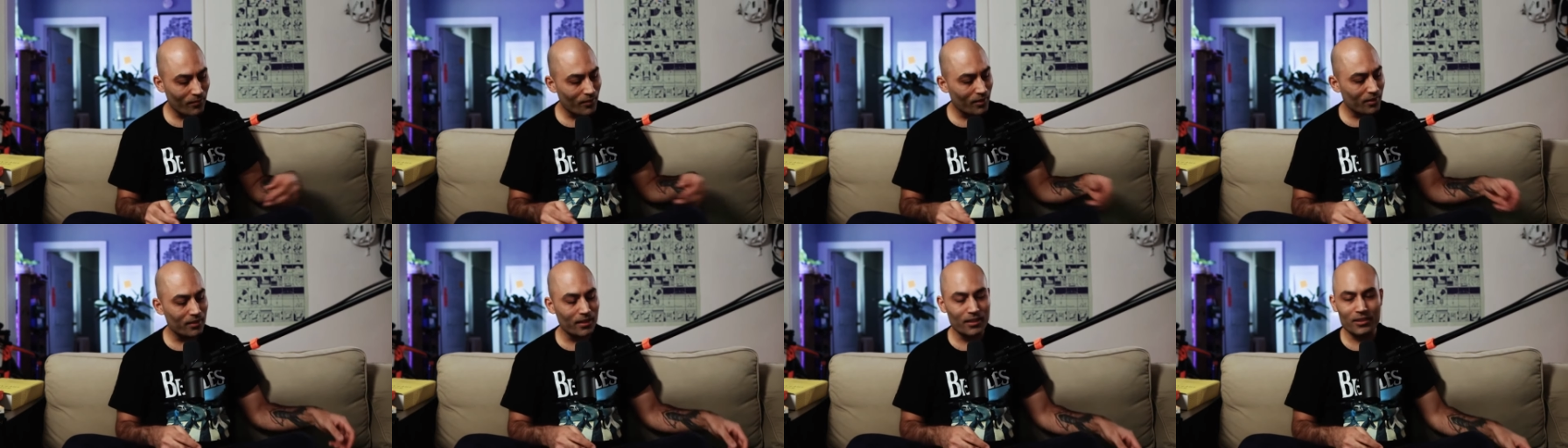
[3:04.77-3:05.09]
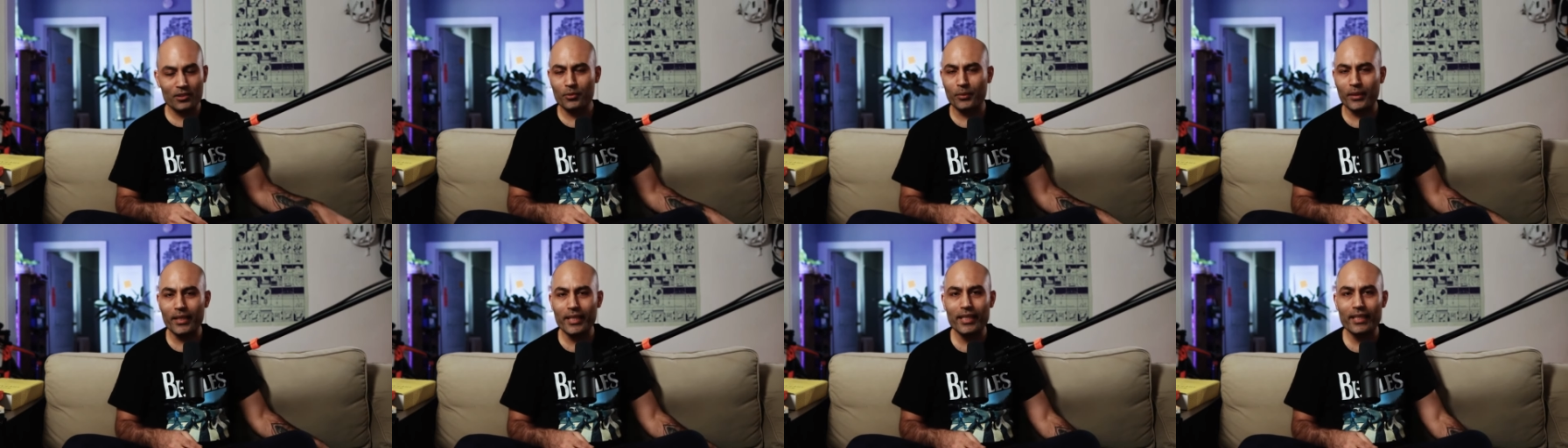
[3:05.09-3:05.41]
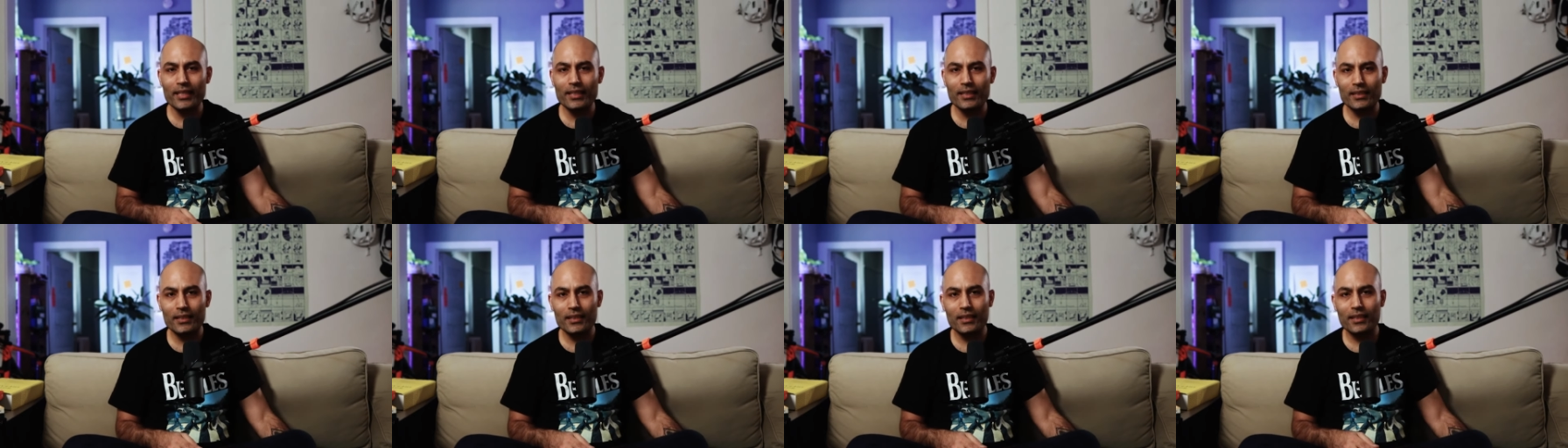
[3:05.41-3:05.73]
Let's
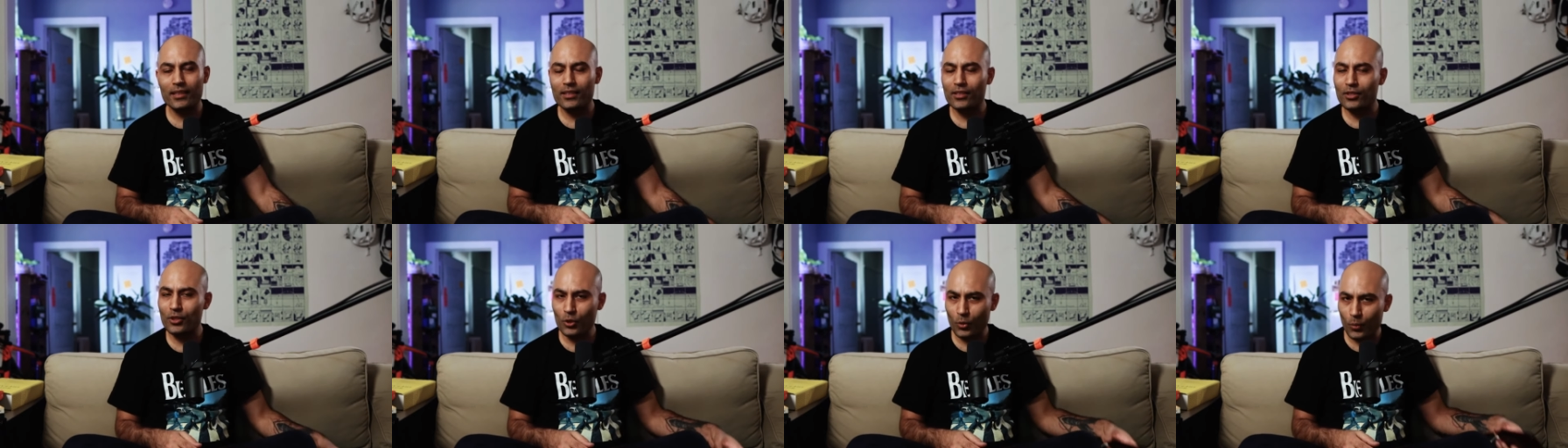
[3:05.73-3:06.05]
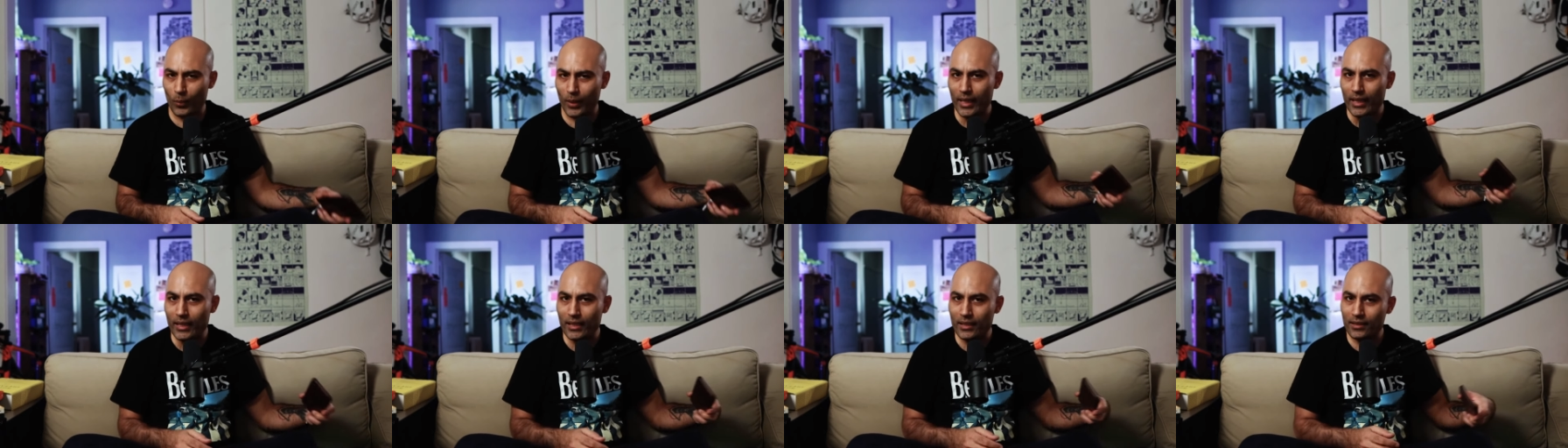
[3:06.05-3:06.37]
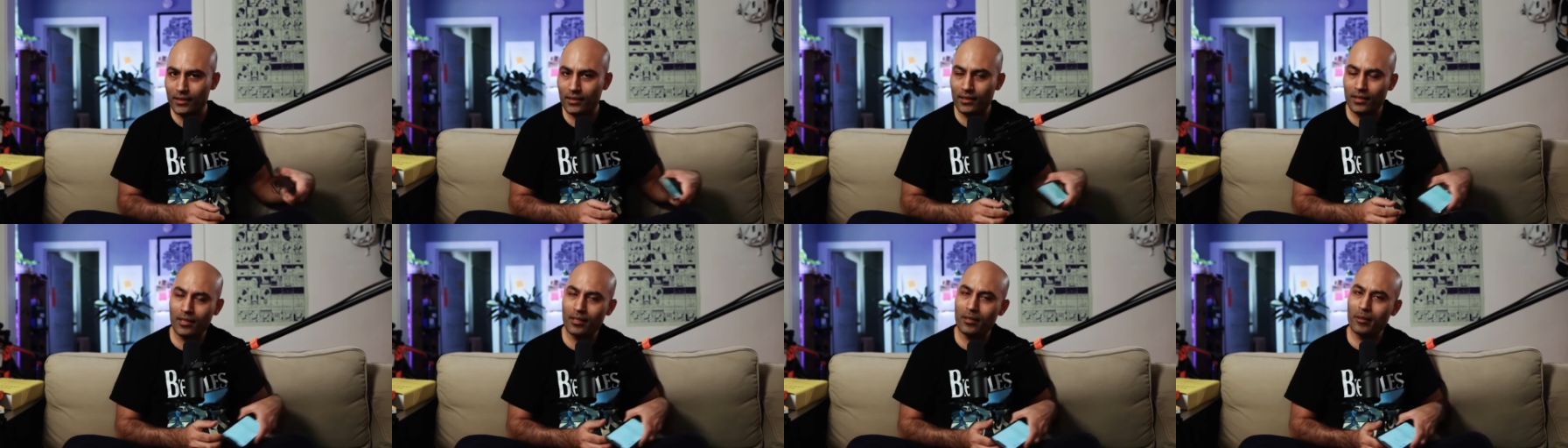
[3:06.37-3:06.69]
read a tweet
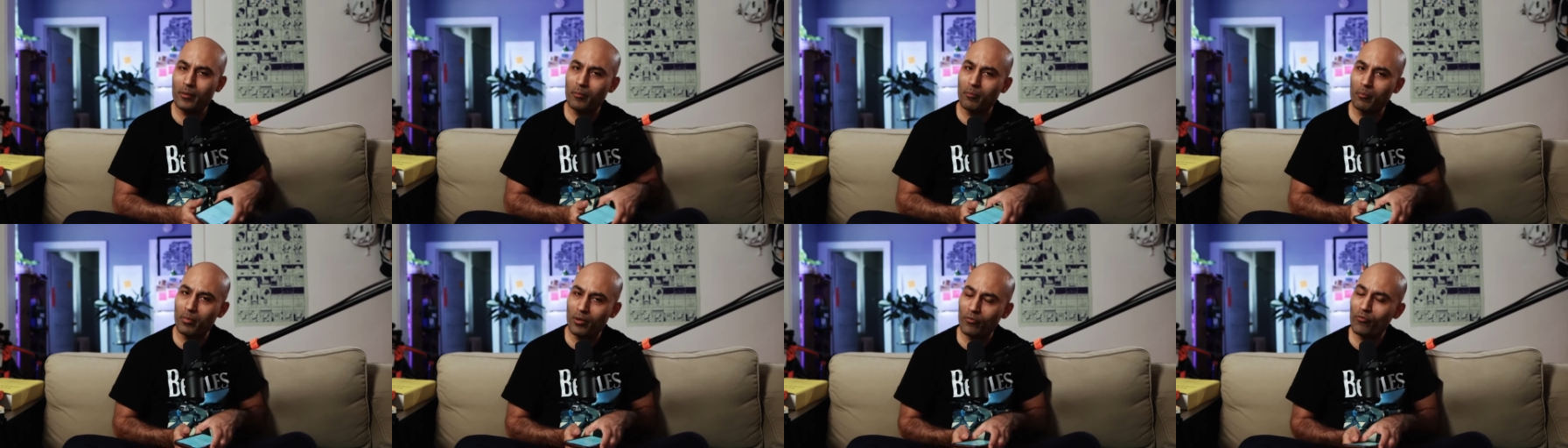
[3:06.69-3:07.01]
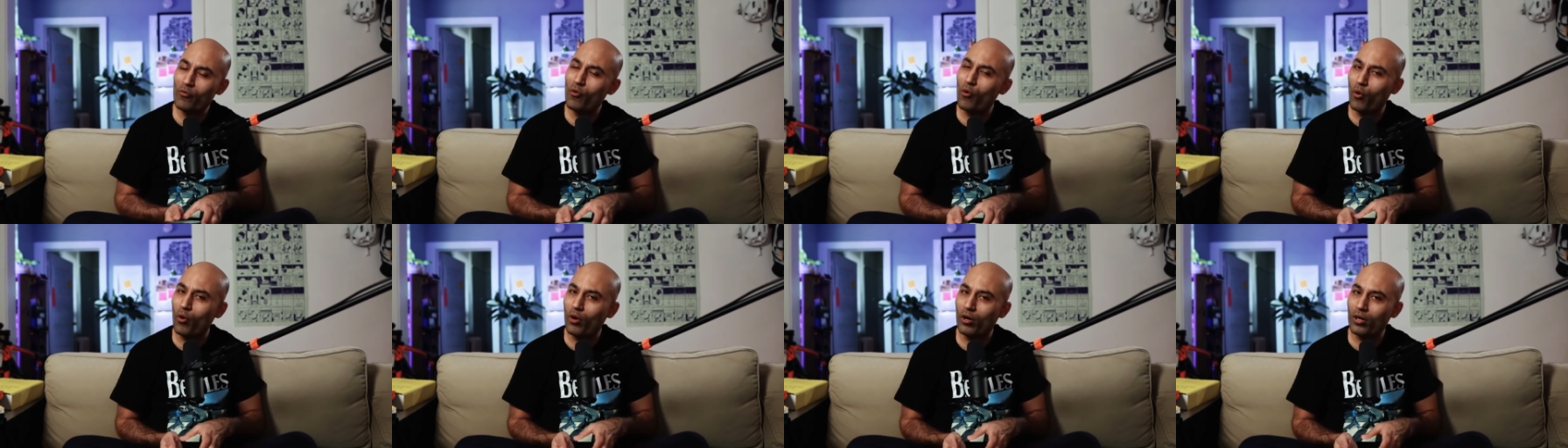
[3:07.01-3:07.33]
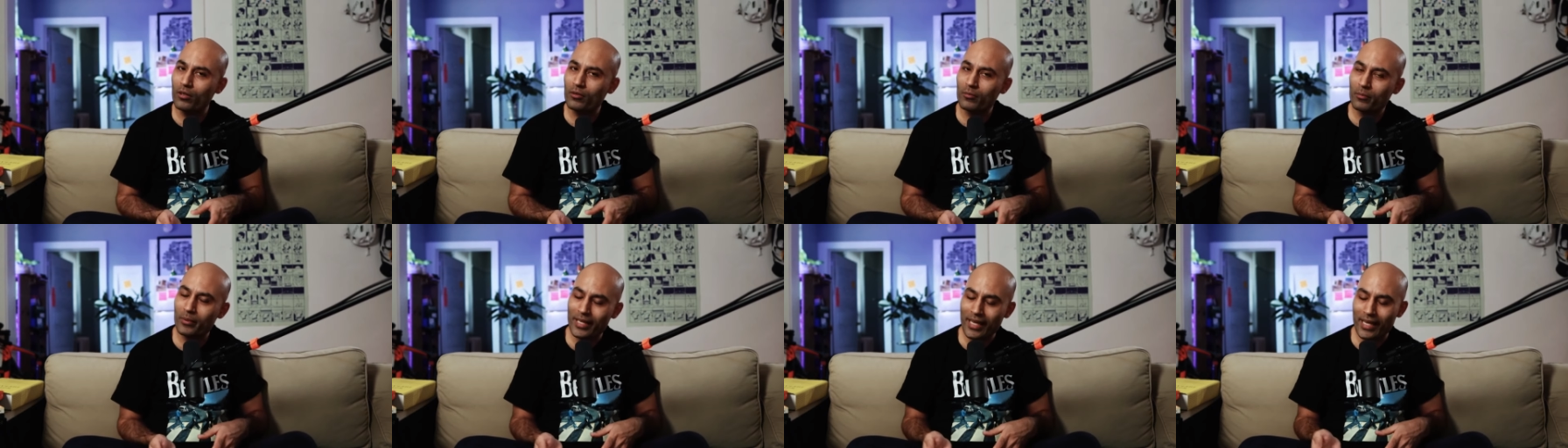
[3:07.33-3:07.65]
before
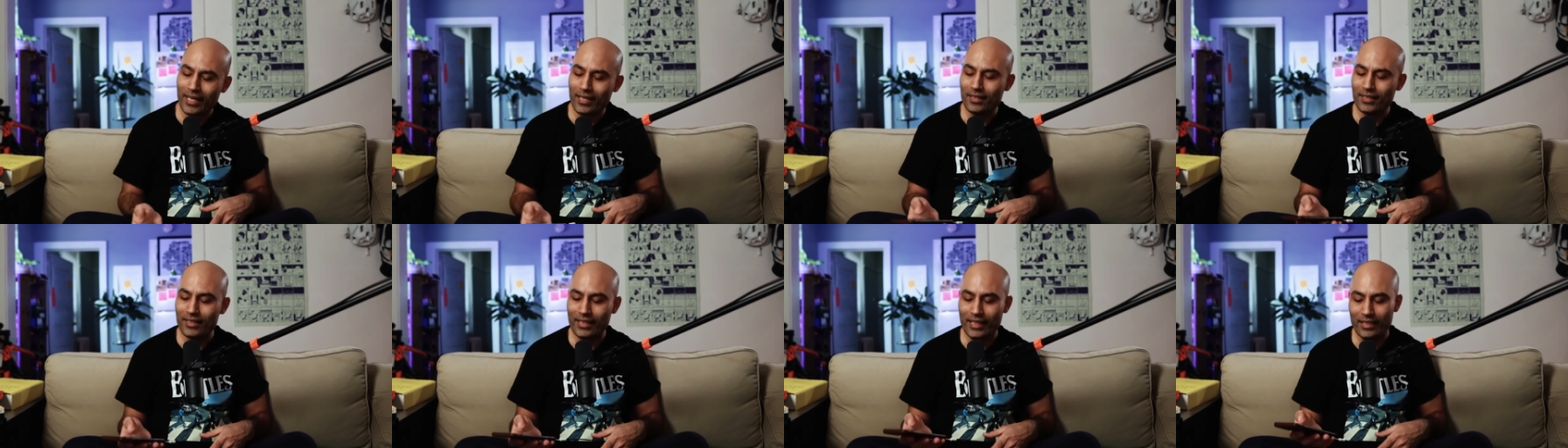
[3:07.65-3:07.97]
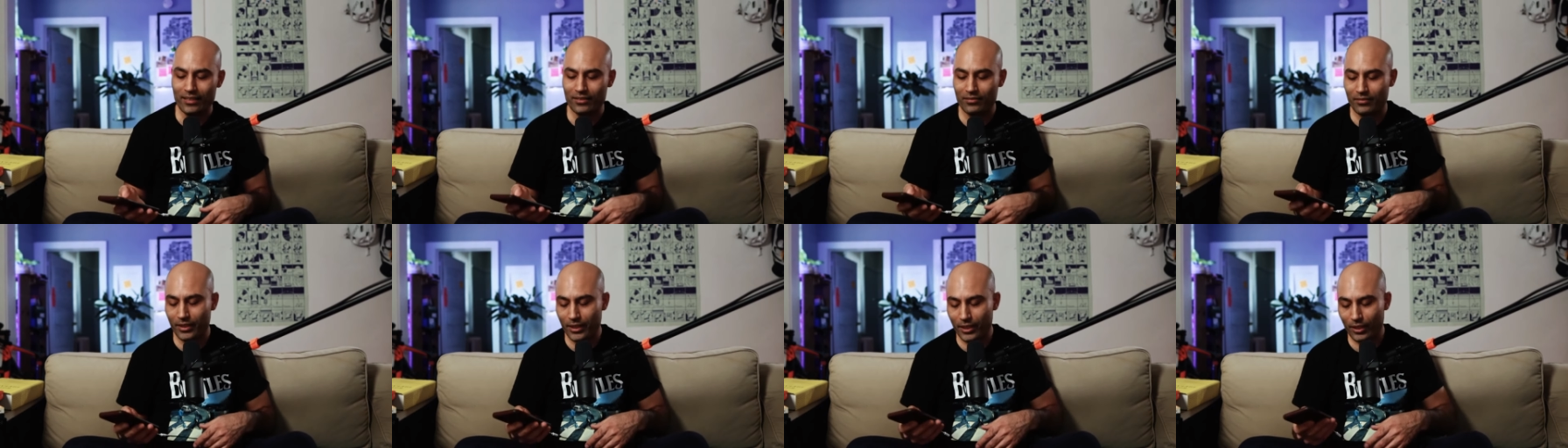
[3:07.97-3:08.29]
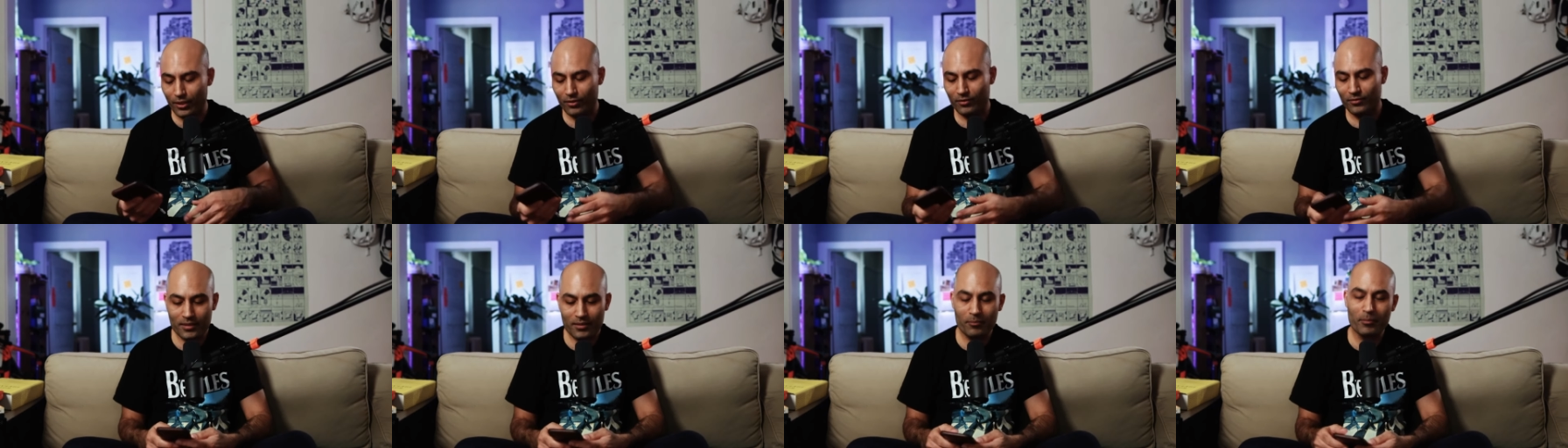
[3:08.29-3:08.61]
we end today's video.